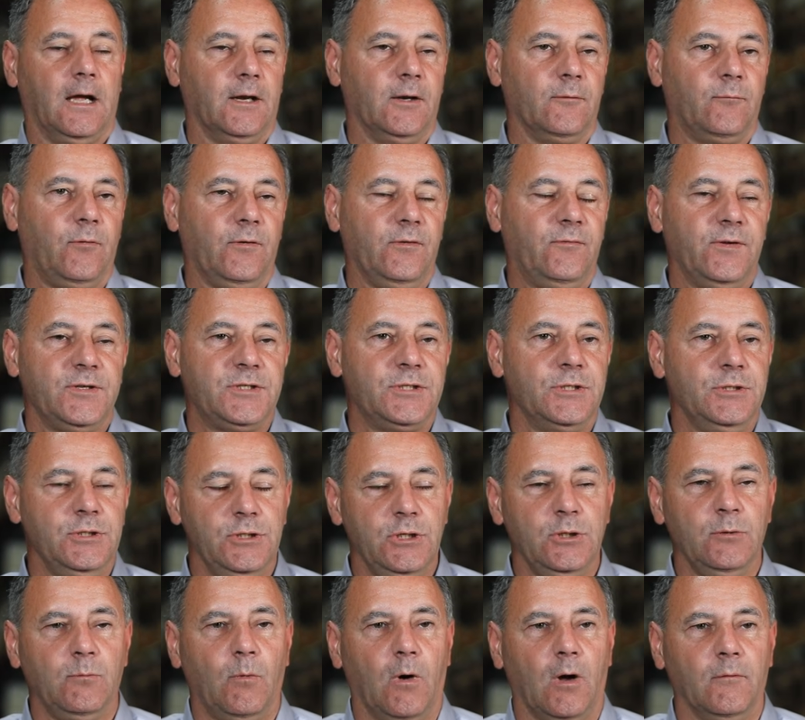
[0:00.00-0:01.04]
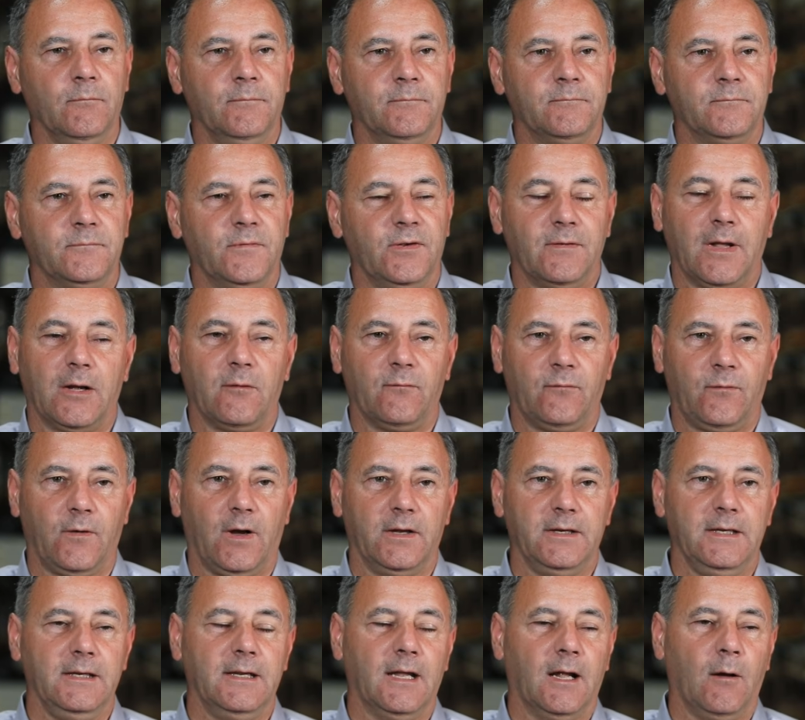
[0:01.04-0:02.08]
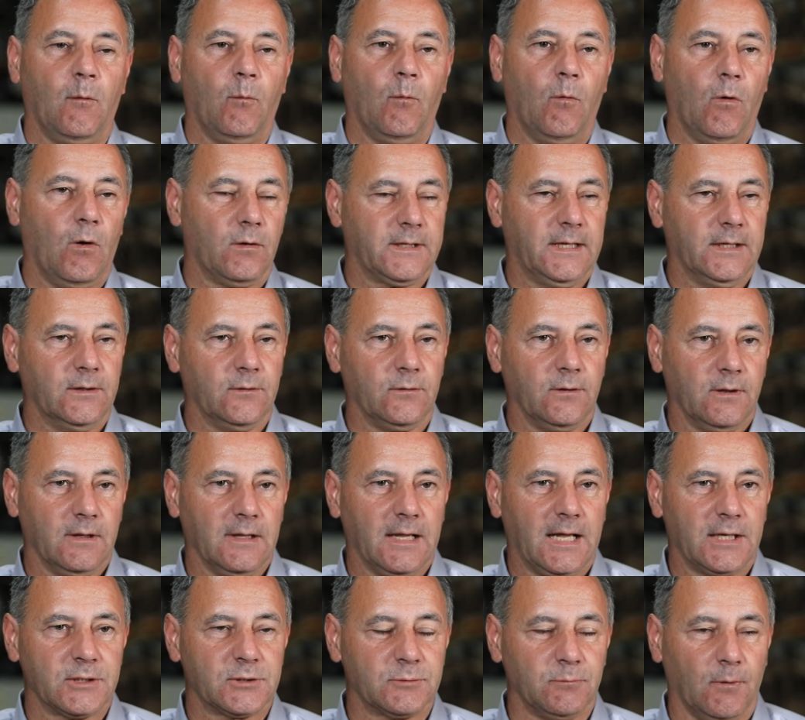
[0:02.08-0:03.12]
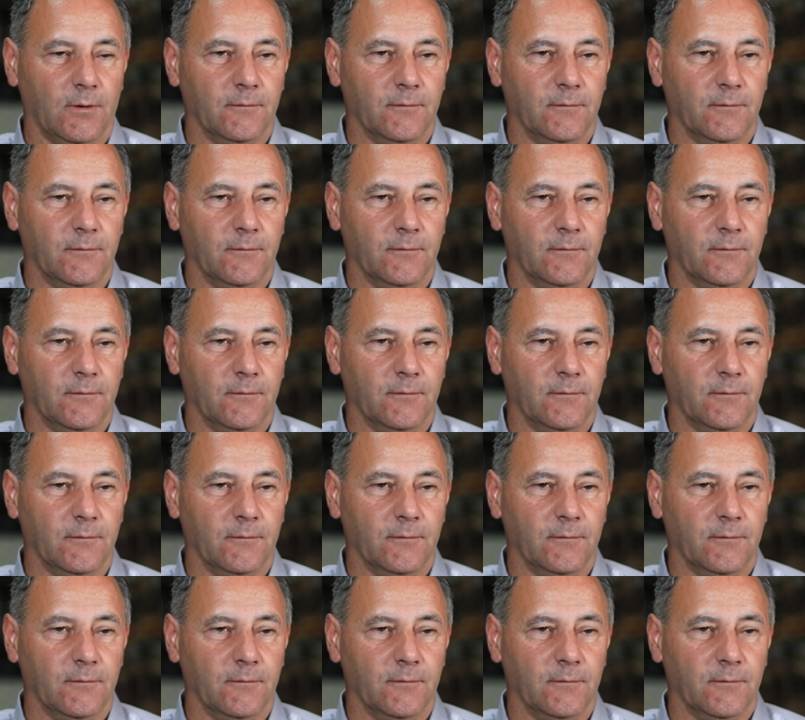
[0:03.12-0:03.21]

And if we fit a new one without finding out what killed the last